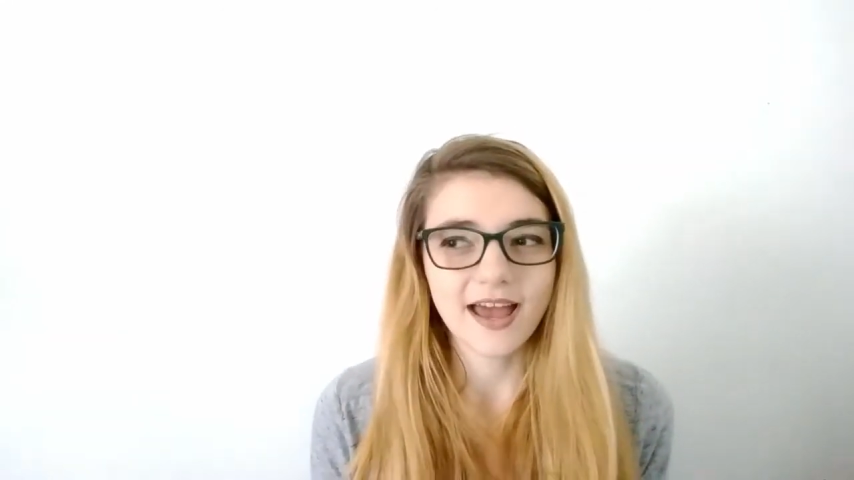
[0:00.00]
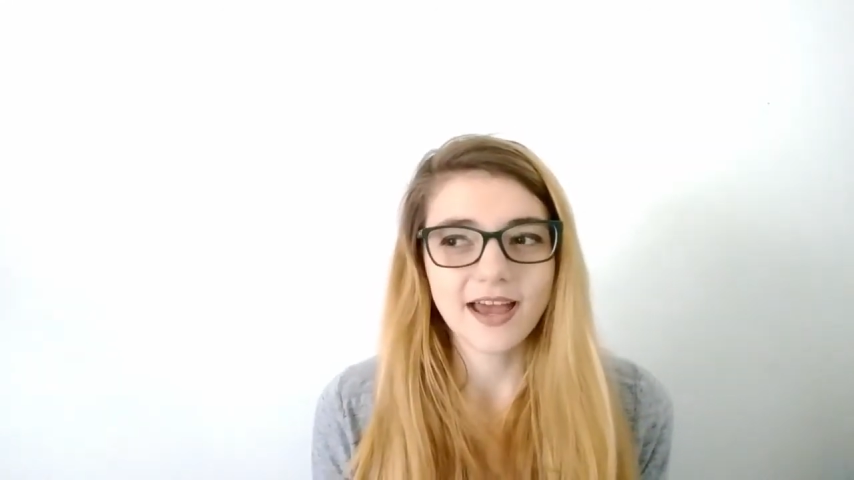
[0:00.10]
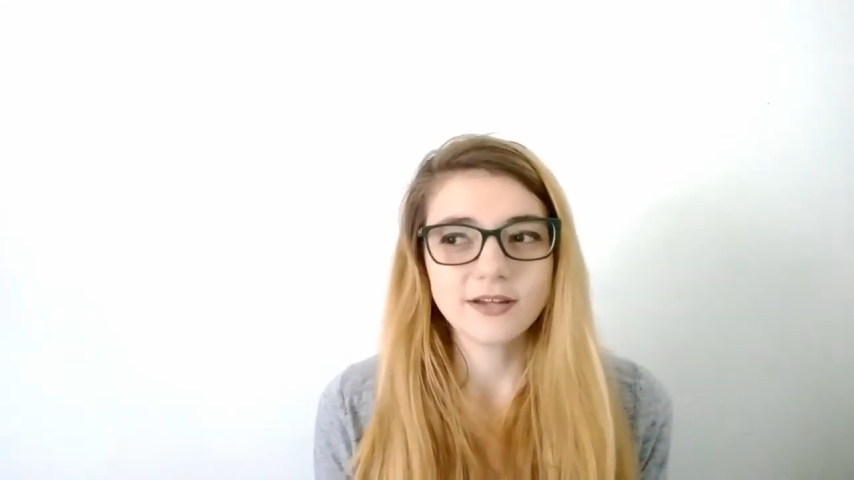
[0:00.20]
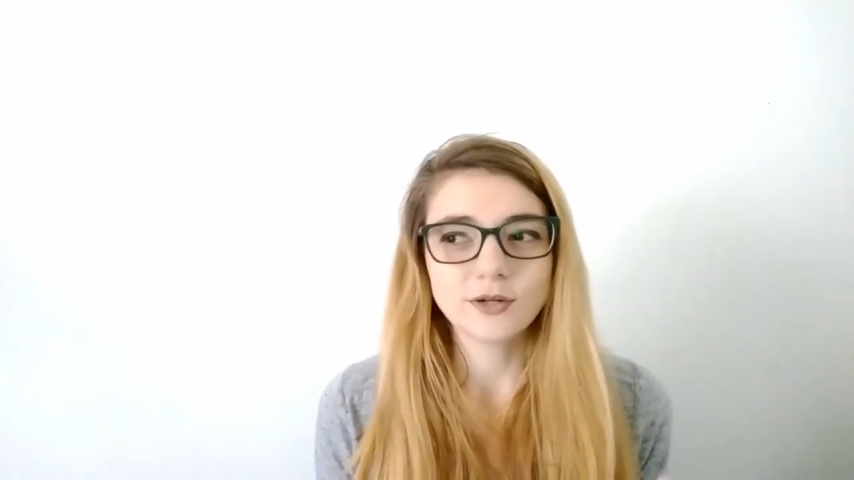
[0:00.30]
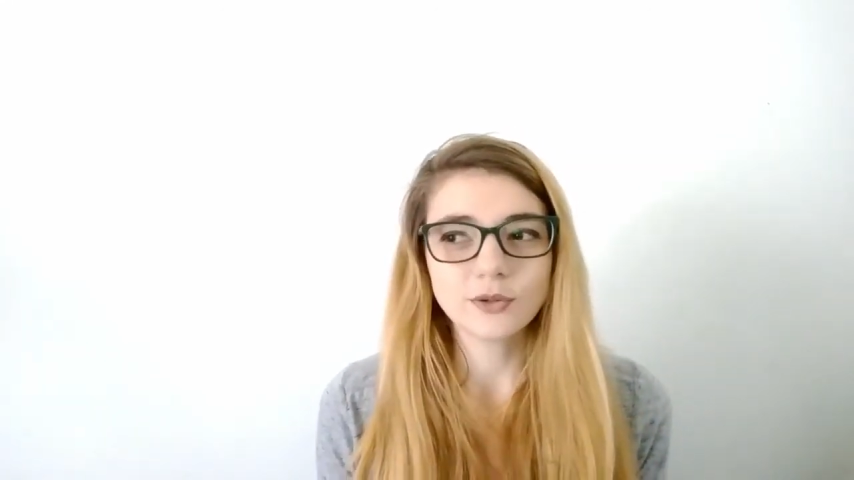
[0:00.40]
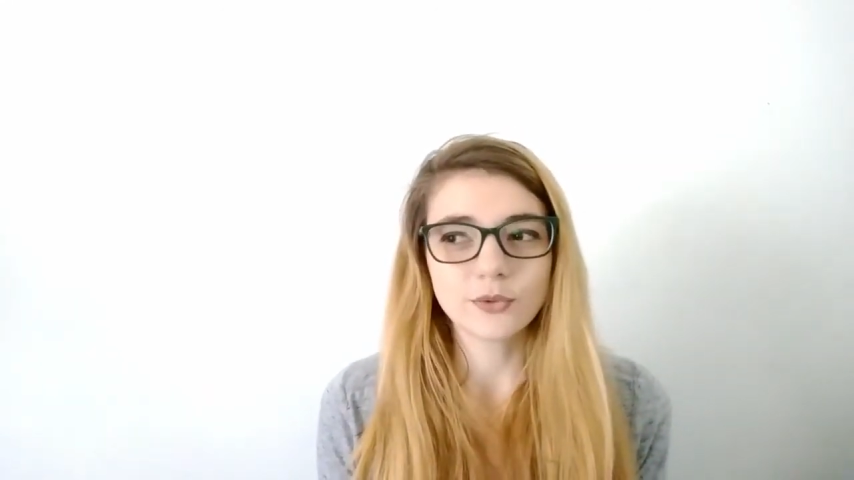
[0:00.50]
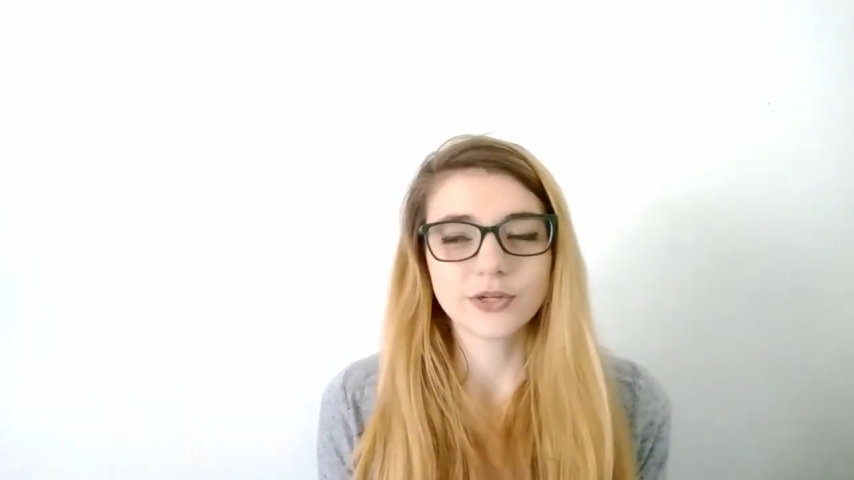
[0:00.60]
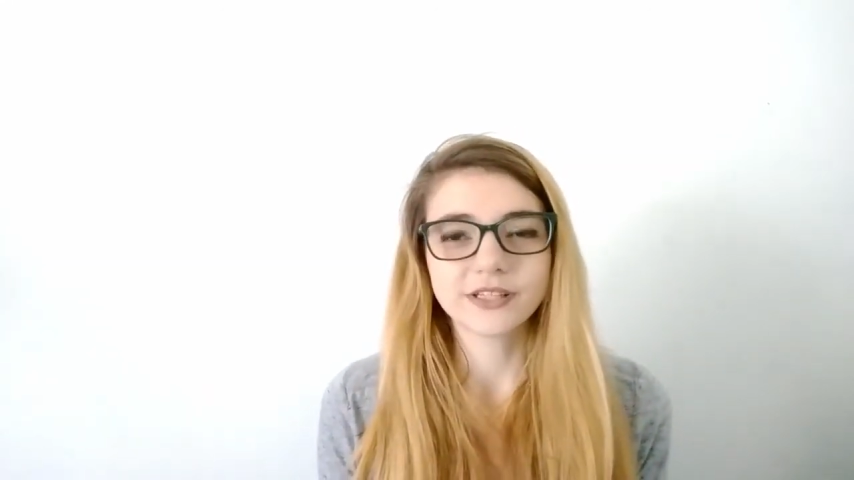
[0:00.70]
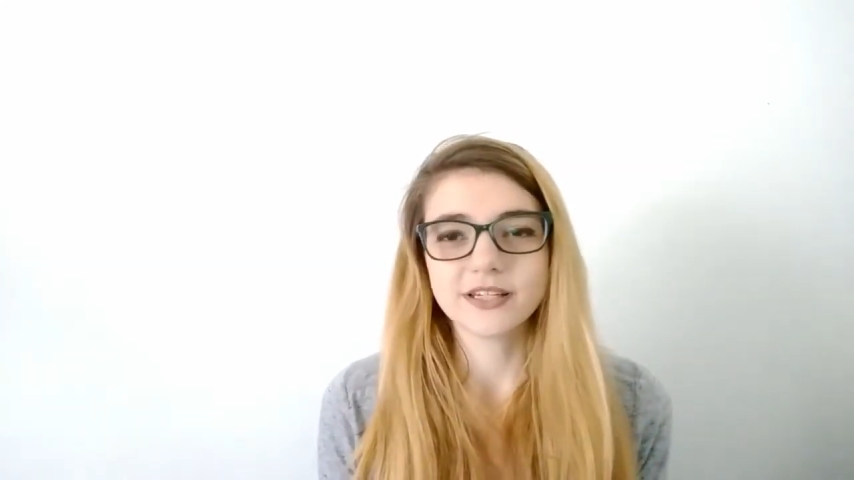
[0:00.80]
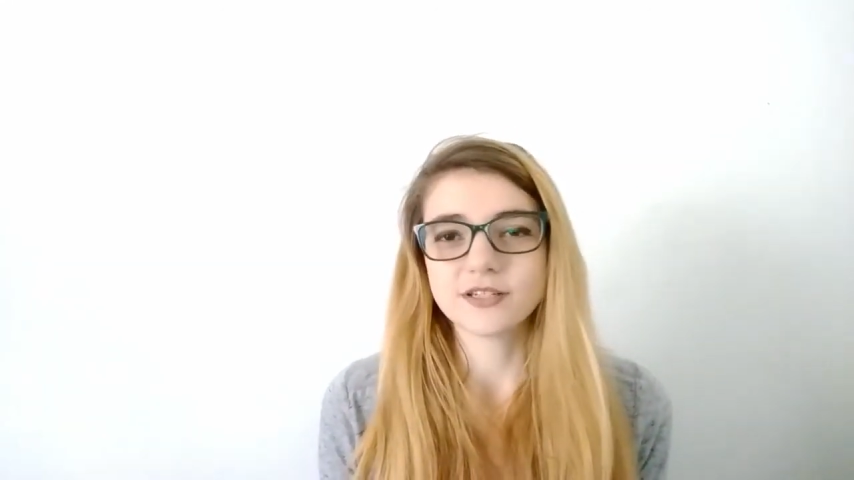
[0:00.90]
I don't
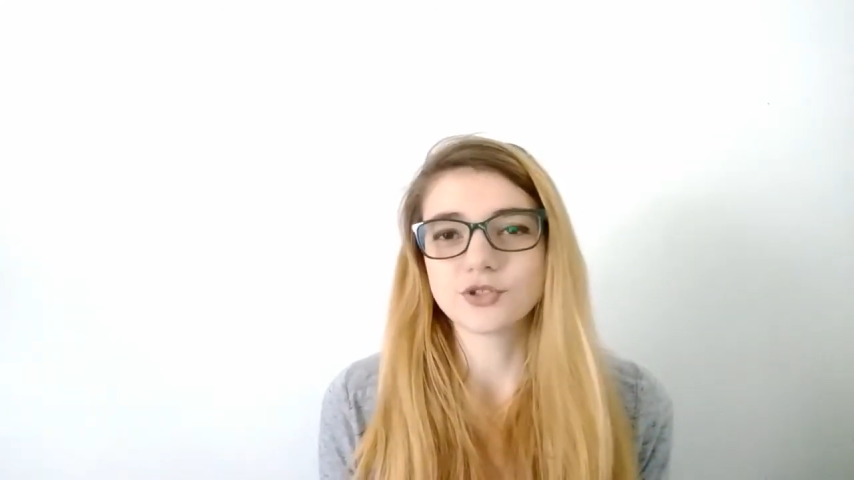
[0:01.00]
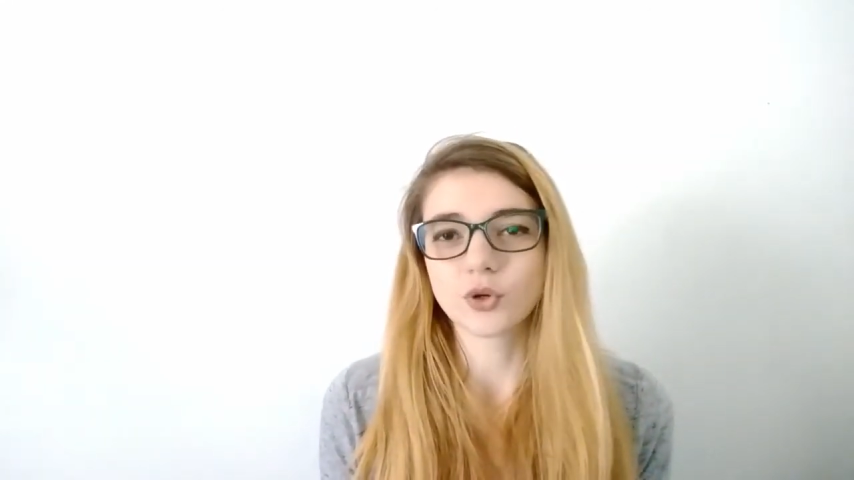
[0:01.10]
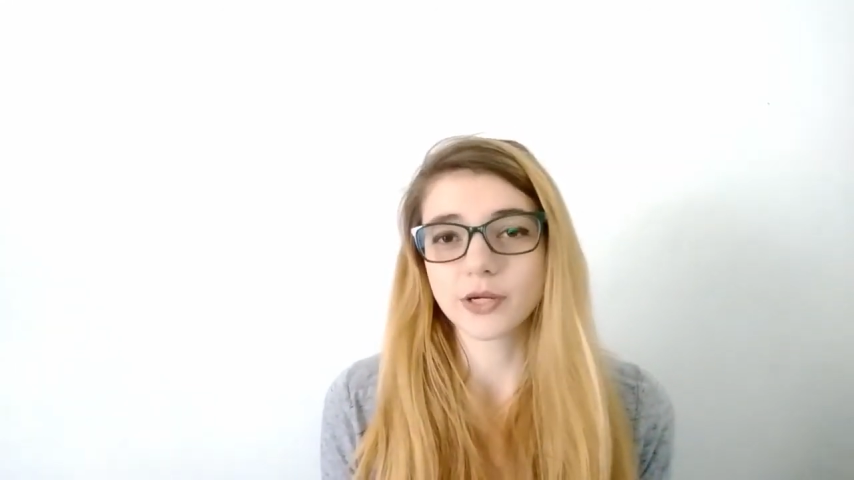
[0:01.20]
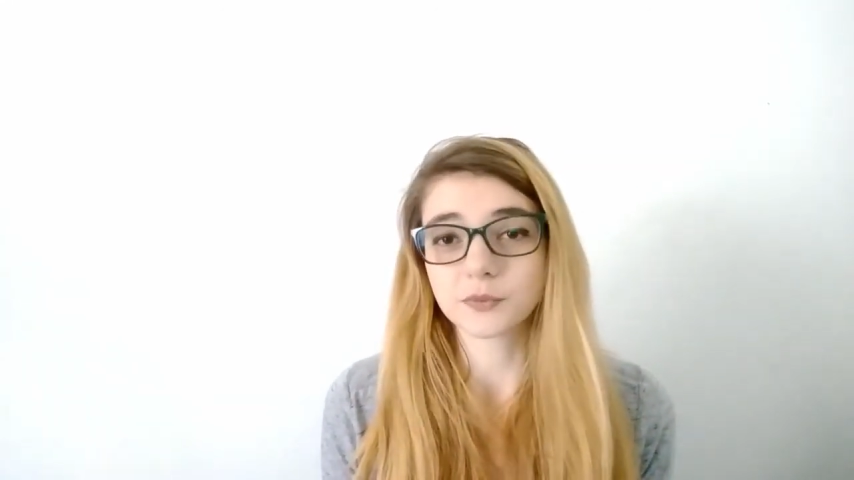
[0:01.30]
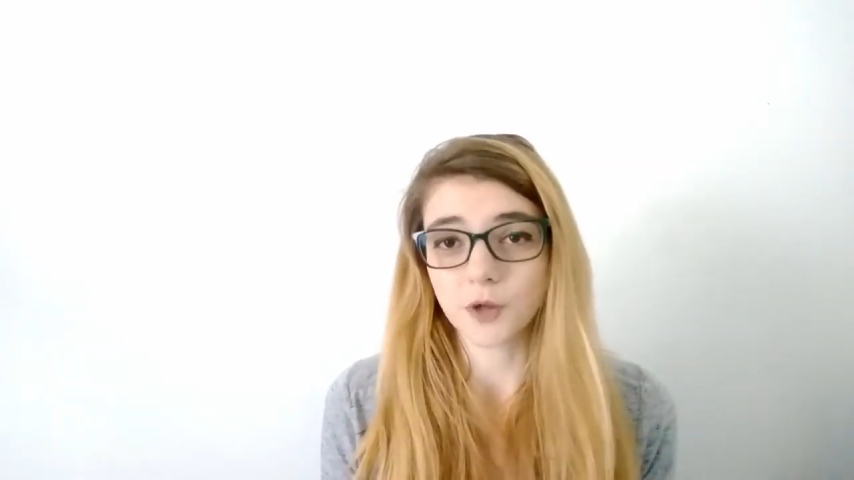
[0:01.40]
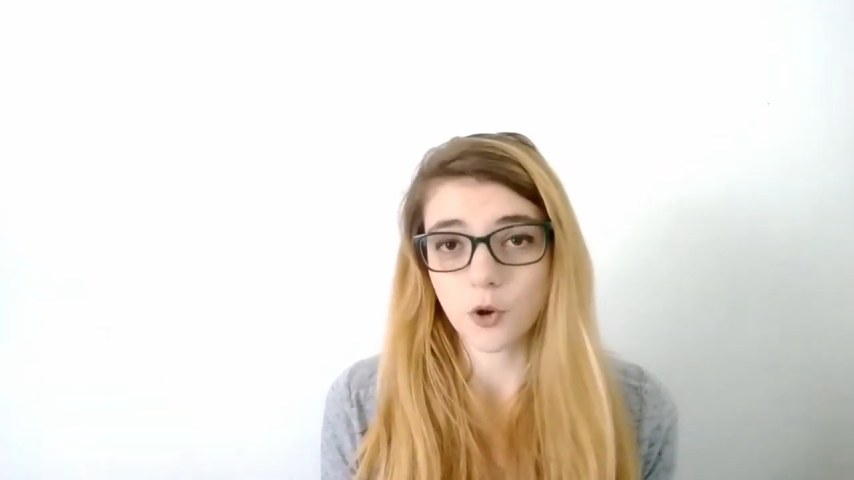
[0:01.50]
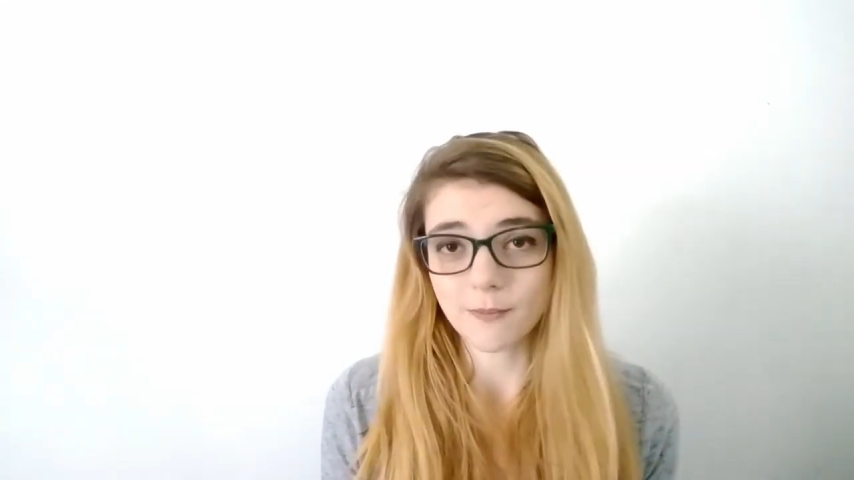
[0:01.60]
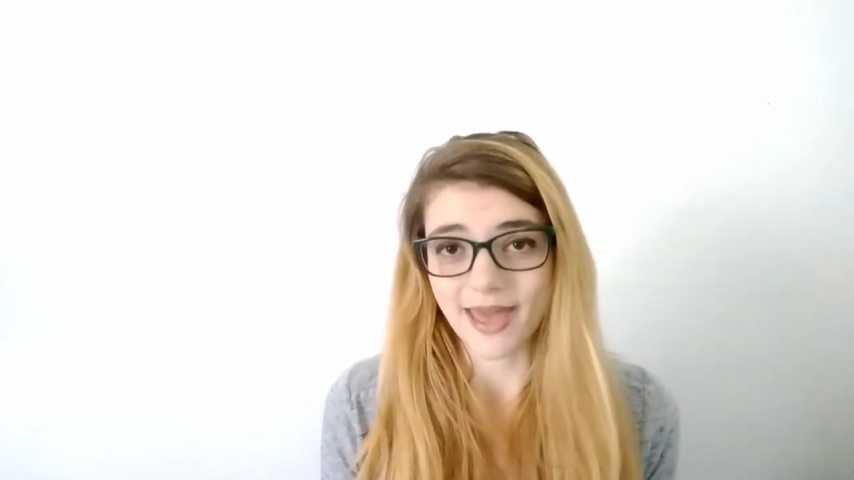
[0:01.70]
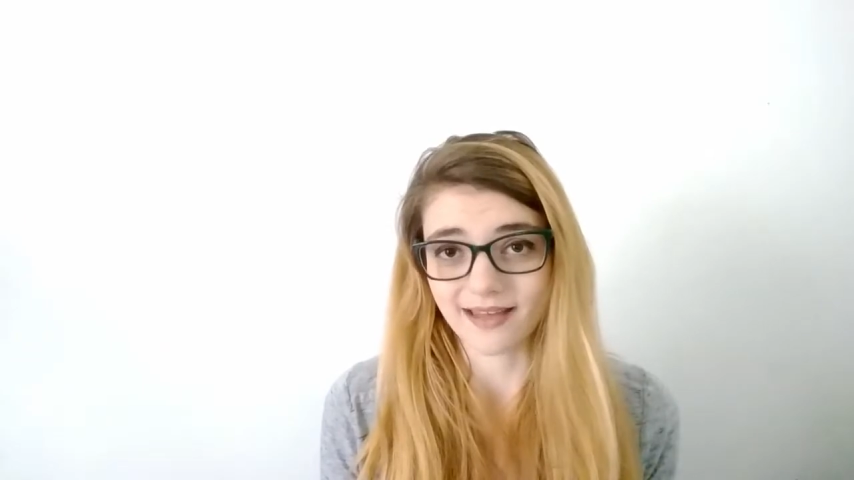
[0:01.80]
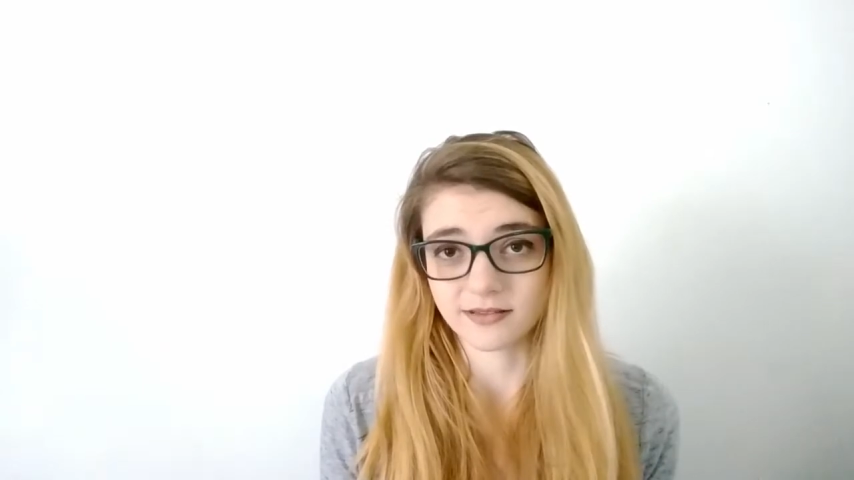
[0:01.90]
really enjoy
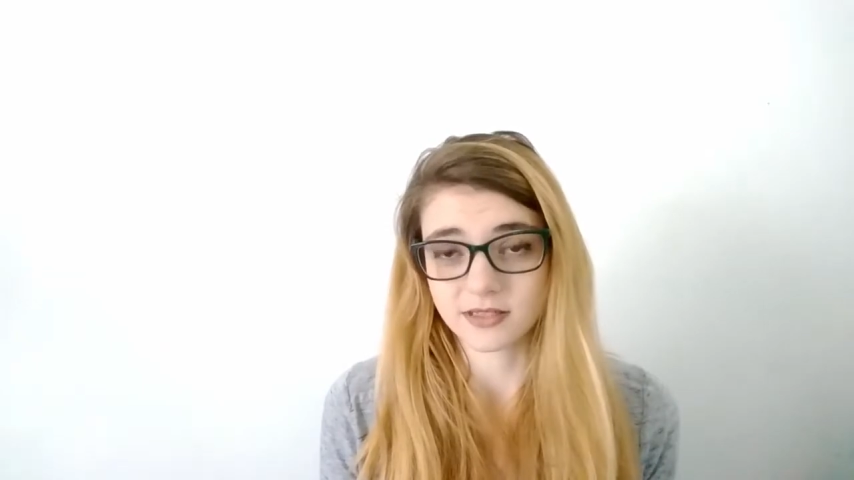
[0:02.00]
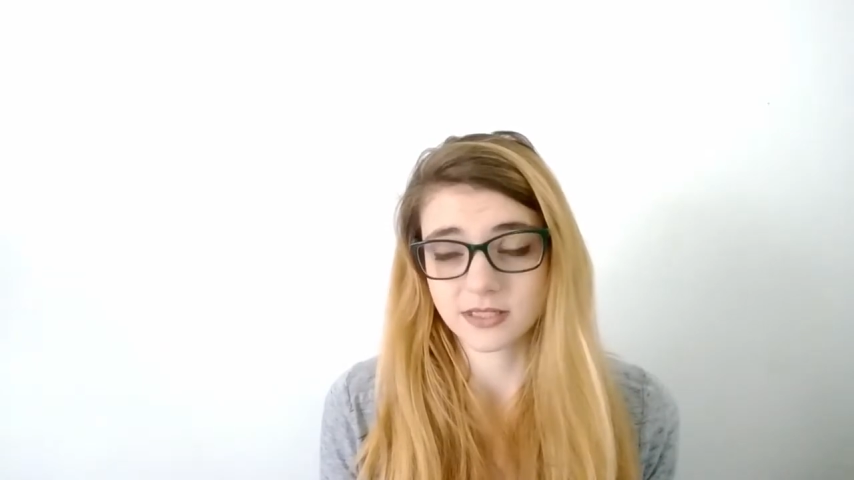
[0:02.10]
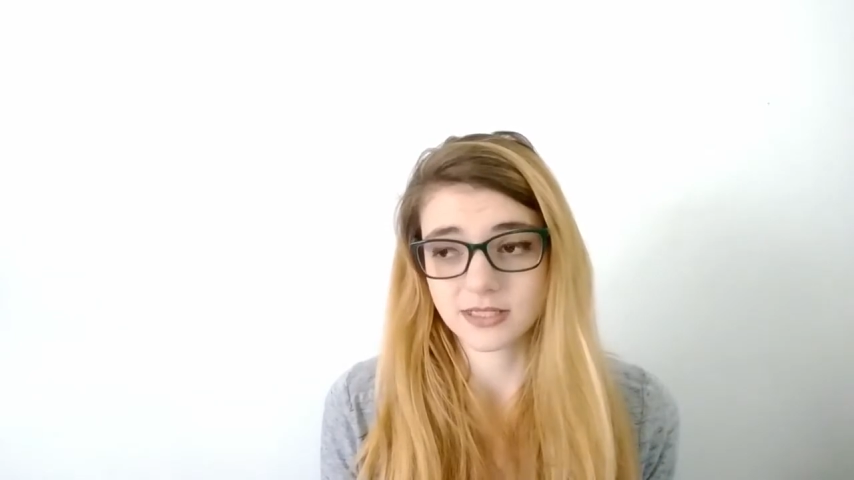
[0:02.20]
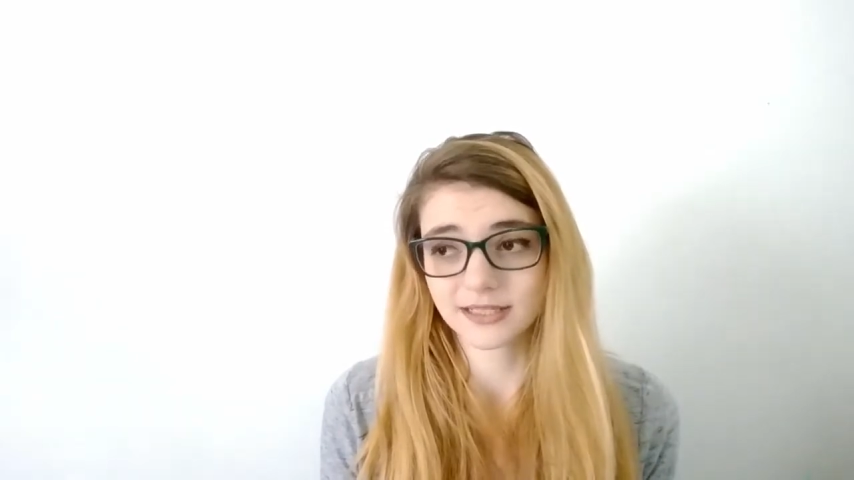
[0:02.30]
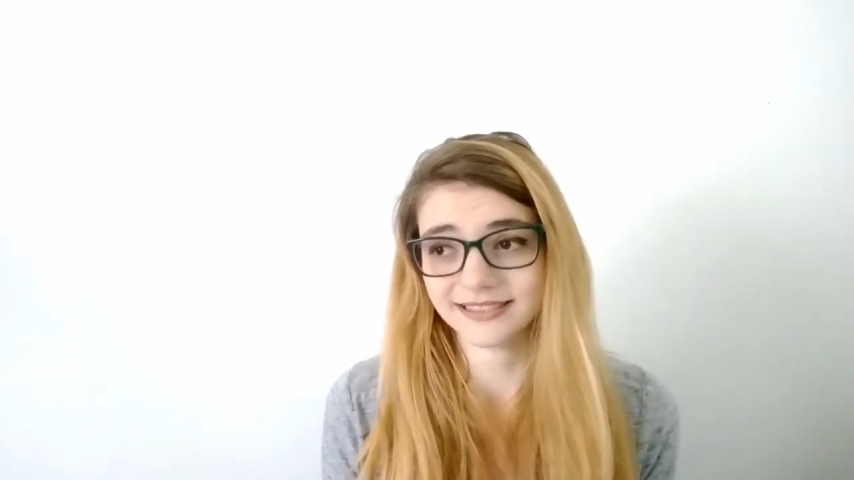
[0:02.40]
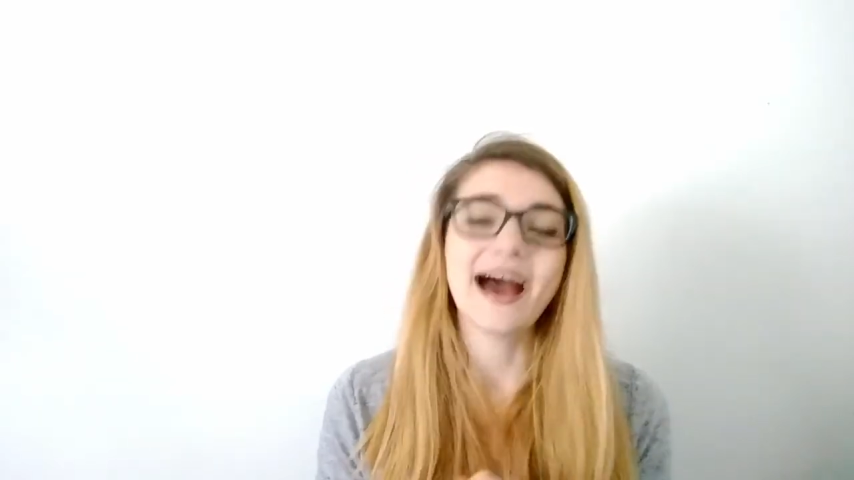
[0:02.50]
romance.